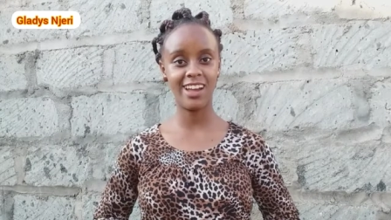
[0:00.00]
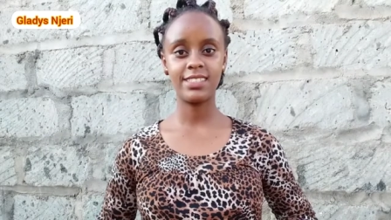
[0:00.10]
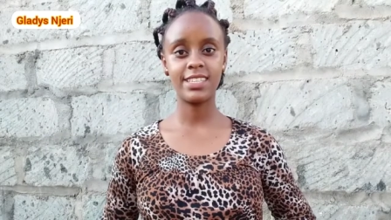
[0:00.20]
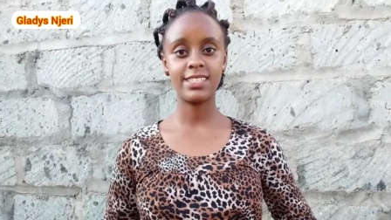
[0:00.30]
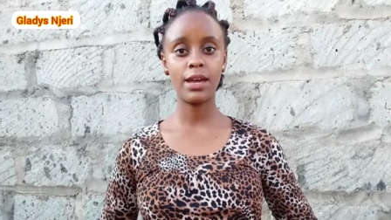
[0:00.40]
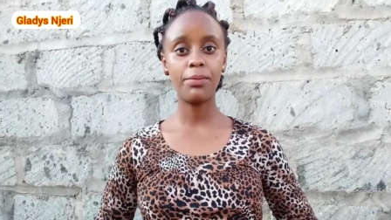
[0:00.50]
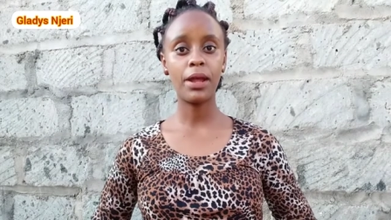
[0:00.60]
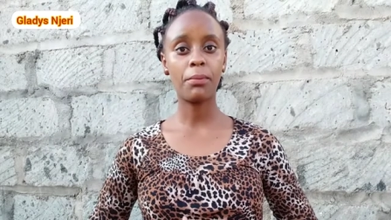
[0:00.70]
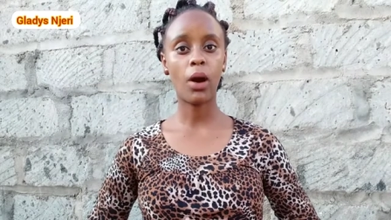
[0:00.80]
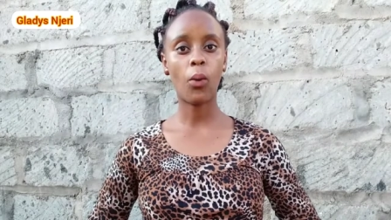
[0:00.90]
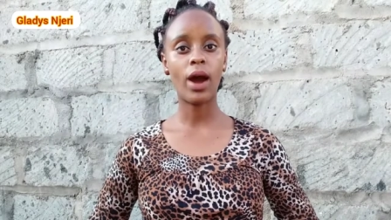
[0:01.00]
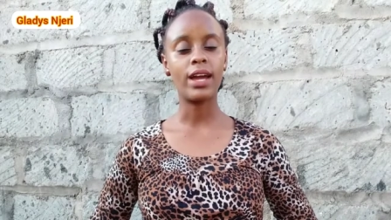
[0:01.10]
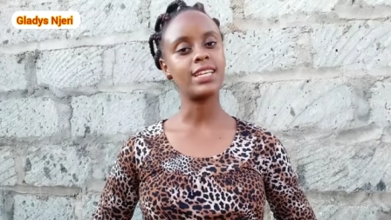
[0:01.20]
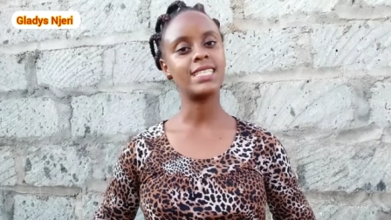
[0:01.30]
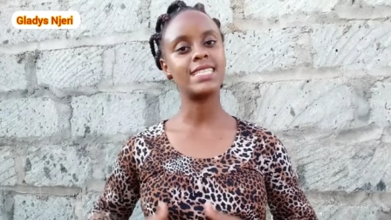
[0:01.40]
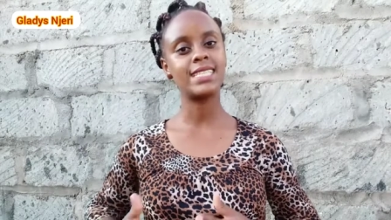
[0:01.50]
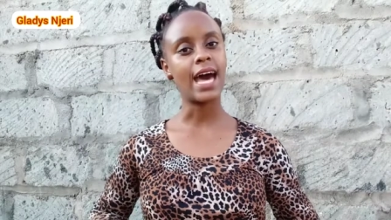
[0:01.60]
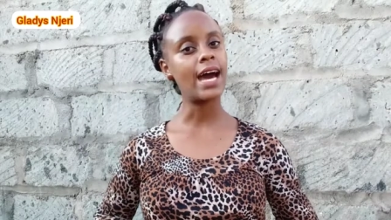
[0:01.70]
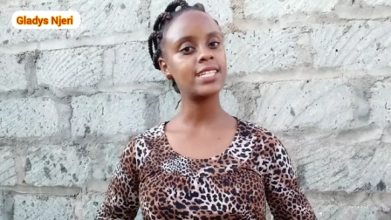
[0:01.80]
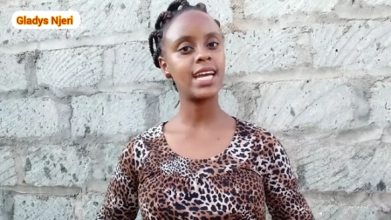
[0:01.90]
The step number 1 is
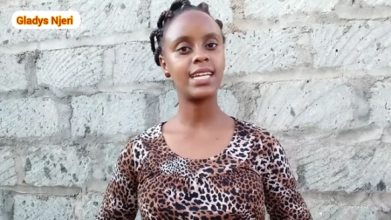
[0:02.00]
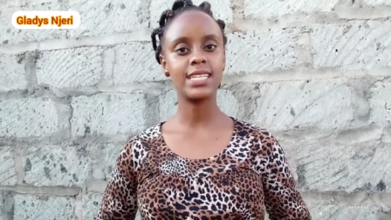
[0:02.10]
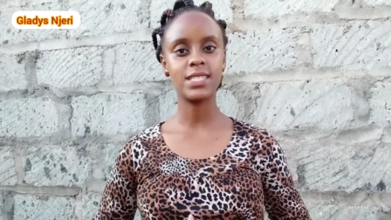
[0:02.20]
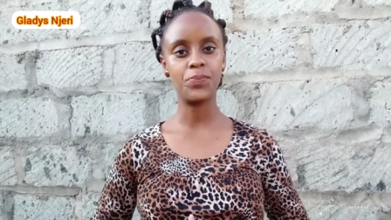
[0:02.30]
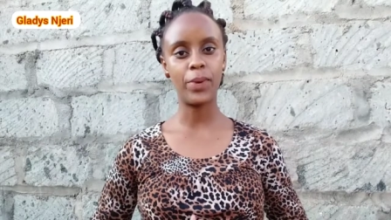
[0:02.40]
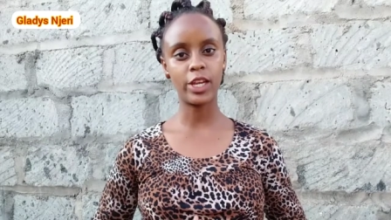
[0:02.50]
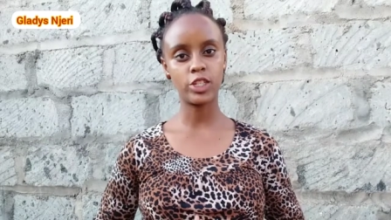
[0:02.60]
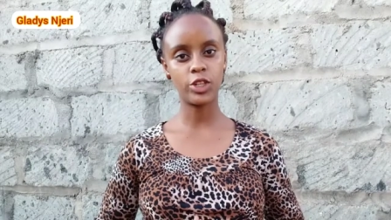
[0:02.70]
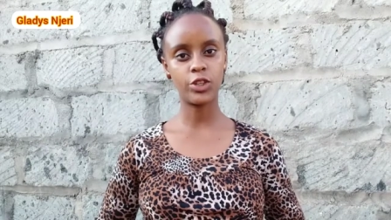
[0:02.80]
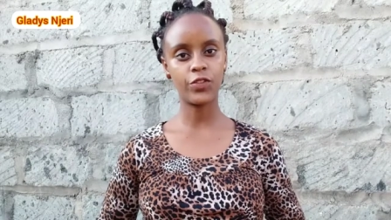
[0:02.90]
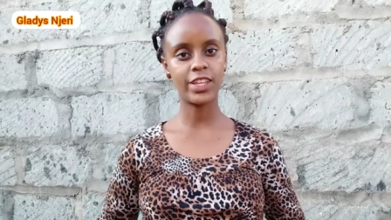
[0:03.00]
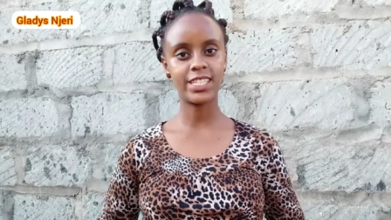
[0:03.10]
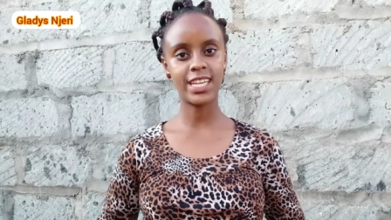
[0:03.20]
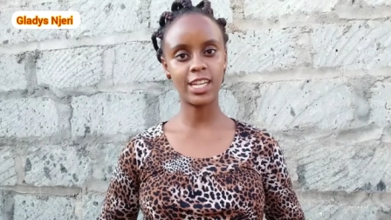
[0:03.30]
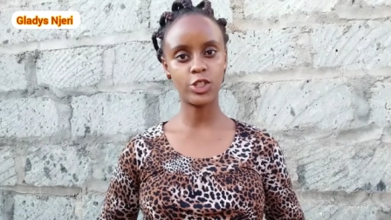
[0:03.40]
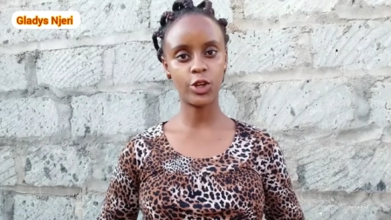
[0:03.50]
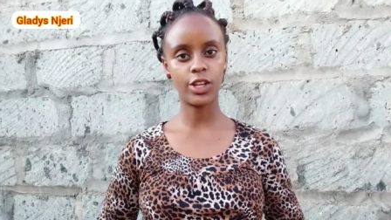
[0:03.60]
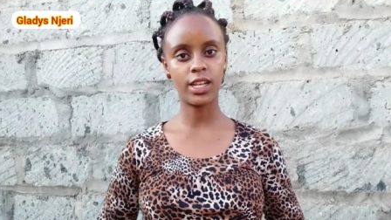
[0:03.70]
search and inspection of the title,